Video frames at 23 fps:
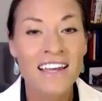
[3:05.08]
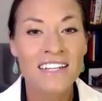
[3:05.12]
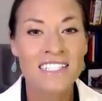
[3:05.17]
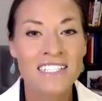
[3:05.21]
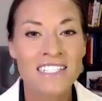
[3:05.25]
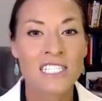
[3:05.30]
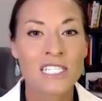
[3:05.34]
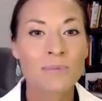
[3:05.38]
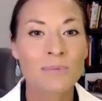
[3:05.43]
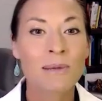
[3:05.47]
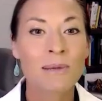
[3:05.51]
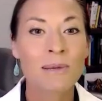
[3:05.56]

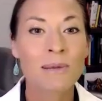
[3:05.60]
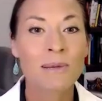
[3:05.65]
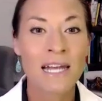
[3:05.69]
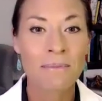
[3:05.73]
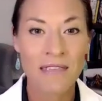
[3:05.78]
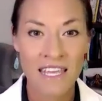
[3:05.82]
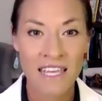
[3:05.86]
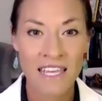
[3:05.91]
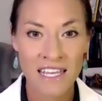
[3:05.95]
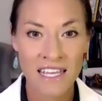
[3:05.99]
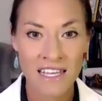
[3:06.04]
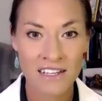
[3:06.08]
to speed up
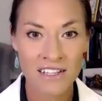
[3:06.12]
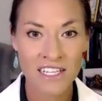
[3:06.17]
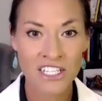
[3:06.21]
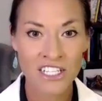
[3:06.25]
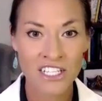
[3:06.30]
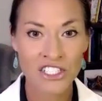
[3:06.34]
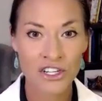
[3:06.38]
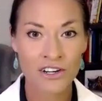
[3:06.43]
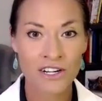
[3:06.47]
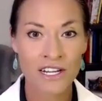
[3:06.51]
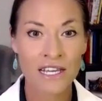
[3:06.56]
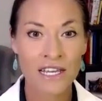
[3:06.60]
the healing
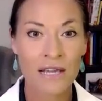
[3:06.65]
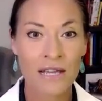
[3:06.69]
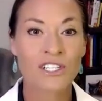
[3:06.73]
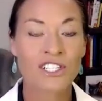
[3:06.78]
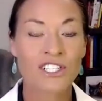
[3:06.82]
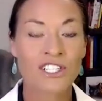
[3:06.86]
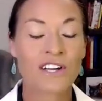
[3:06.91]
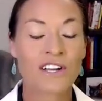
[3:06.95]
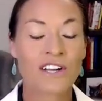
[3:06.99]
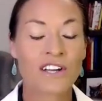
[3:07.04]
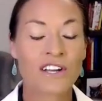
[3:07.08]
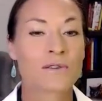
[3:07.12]
journey,
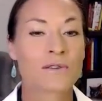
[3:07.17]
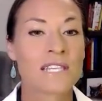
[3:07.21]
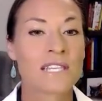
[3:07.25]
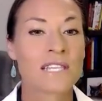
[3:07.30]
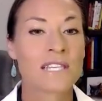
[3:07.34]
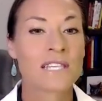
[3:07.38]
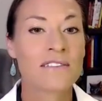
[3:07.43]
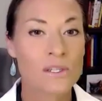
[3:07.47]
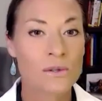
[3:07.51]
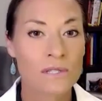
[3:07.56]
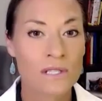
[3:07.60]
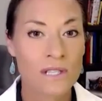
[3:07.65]
which also
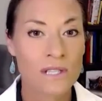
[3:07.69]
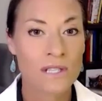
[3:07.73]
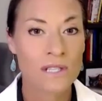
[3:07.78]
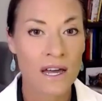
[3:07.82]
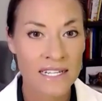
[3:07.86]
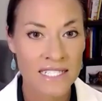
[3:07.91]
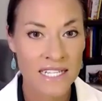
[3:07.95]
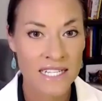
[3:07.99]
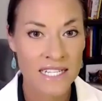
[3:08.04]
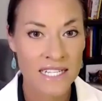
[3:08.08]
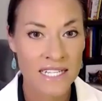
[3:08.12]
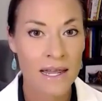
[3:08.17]
saves you a lot
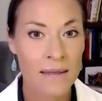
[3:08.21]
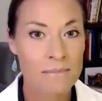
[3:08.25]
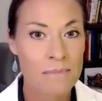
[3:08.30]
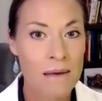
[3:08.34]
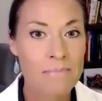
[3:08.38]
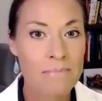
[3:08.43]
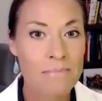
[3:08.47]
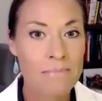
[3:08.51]
of time,